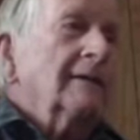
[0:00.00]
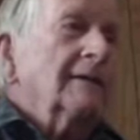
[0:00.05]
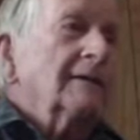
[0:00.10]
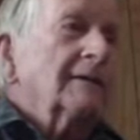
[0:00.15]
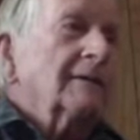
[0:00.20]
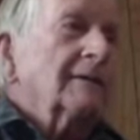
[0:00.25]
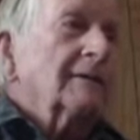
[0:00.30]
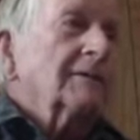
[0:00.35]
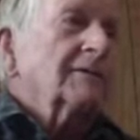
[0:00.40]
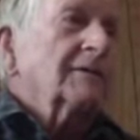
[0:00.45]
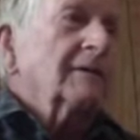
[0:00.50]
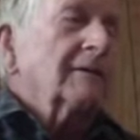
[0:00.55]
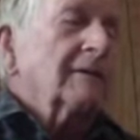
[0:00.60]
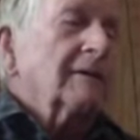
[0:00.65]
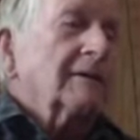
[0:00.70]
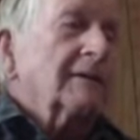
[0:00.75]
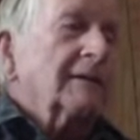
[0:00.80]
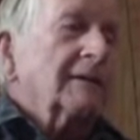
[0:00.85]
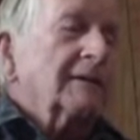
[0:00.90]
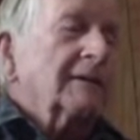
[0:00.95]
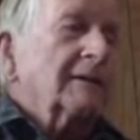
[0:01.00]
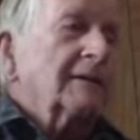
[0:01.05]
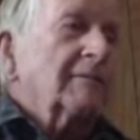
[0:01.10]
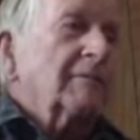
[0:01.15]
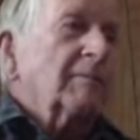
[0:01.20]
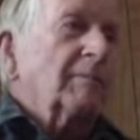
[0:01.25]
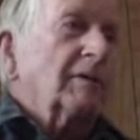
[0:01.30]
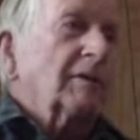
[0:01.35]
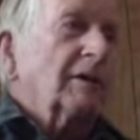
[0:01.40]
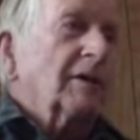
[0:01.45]
So I said, I give
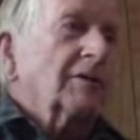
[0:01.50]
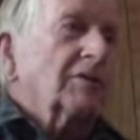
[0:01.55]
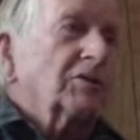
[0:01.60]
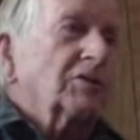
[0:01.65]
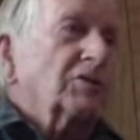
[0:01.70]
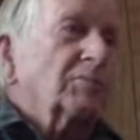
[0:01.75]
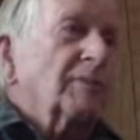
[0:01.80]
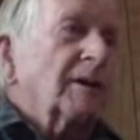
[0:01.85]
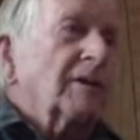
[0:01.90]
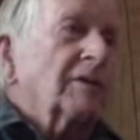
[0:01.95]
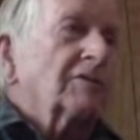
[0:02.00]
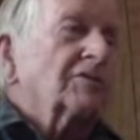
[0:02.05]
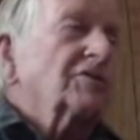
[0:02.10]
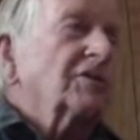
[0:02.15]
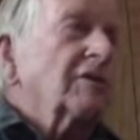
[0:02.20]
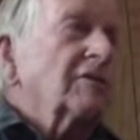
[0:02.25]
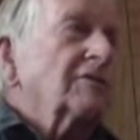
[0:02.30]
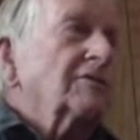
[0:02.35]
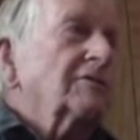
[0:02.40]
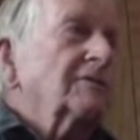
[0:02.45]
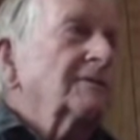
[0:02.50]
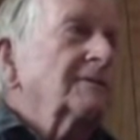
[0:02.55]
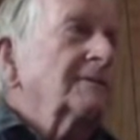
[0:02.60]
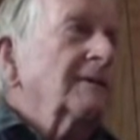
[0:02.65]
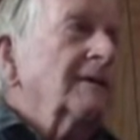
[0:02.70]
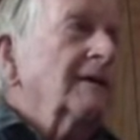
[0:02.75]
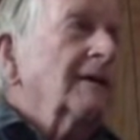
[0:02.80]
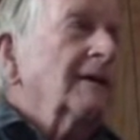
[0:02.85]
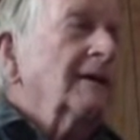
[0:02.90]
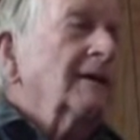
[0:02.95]
him a dose of smelling salts
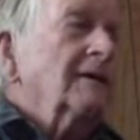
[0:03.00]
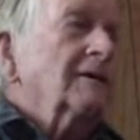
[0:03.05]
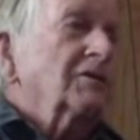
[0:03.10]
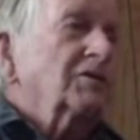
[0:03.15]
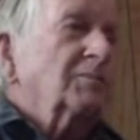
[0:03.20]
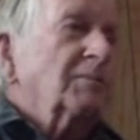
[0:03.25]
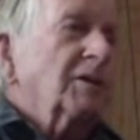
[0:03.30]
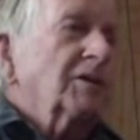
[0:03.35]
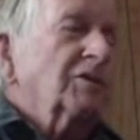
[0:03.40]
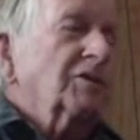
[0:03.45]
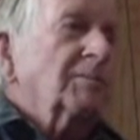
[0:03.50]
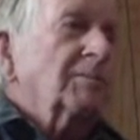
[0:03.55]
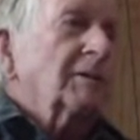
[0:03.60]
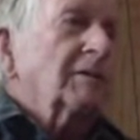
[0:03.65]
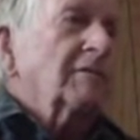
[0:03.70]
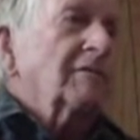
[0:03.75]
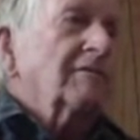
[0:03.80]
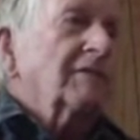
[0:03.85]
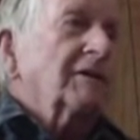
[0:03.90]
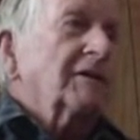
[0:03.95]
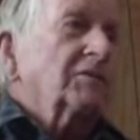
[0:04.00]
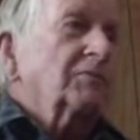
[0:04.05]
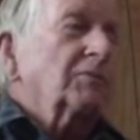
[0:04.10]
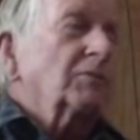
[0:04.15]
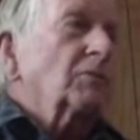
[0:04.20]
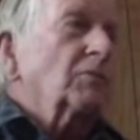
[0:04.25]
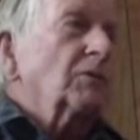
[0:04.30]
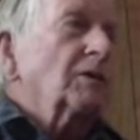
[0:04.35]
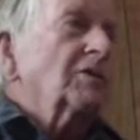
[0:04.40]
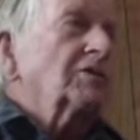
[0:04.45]
and smashed him in the face
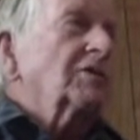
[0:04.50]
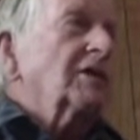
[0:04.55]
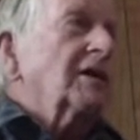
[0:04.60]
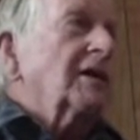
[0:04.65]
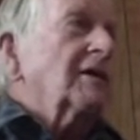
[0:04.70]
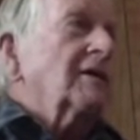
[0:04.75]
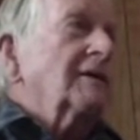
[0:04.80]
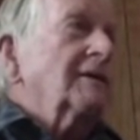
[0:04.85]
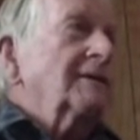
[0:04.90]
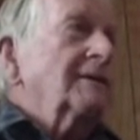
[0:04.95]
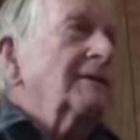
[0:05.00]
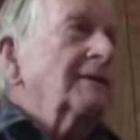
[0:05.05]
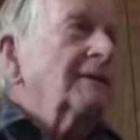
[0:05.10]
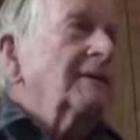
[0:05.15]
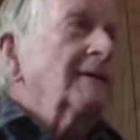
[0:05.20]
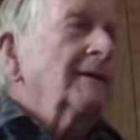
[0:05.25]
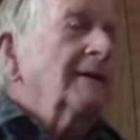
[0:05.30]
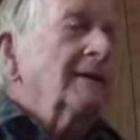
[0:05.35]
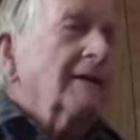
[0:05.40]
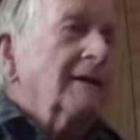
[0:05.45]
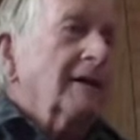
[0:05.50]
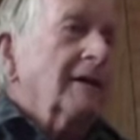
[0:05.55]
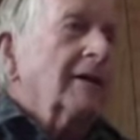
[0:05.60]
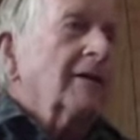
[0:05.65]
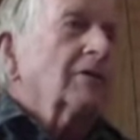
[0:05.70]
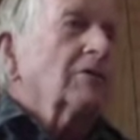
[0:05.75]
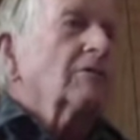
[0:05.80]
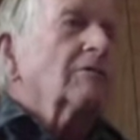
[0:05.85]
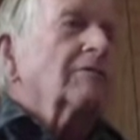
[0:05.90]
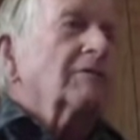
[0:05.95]
with a wet towel, and
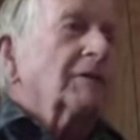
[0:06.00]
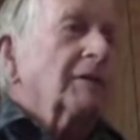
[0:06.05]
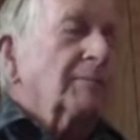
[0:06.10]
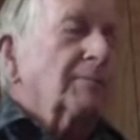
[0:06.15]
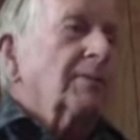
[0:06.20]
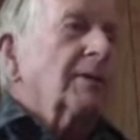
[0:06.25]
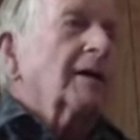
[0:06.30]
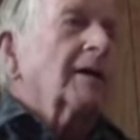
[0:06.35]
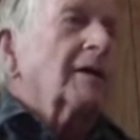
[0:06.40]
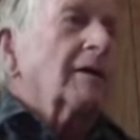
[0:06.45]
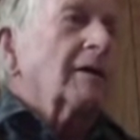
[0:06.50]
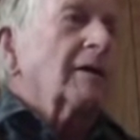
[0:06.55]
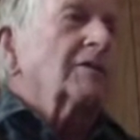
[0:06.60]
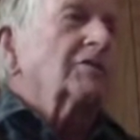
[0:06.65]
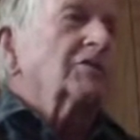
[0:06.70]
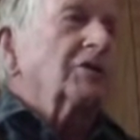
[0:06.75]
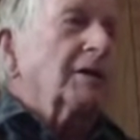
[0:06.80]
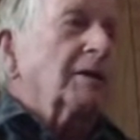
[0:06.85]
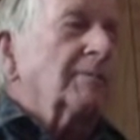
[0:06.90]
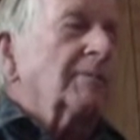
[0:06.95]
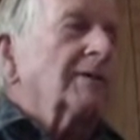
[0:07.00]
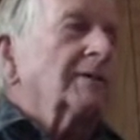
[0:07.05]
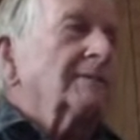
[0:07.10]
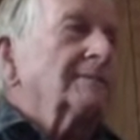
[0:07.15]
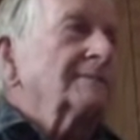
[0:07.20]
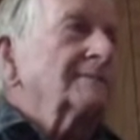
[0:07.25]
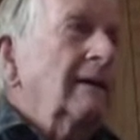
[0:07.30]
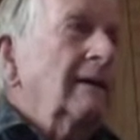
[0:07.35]
he off and he played like a champion.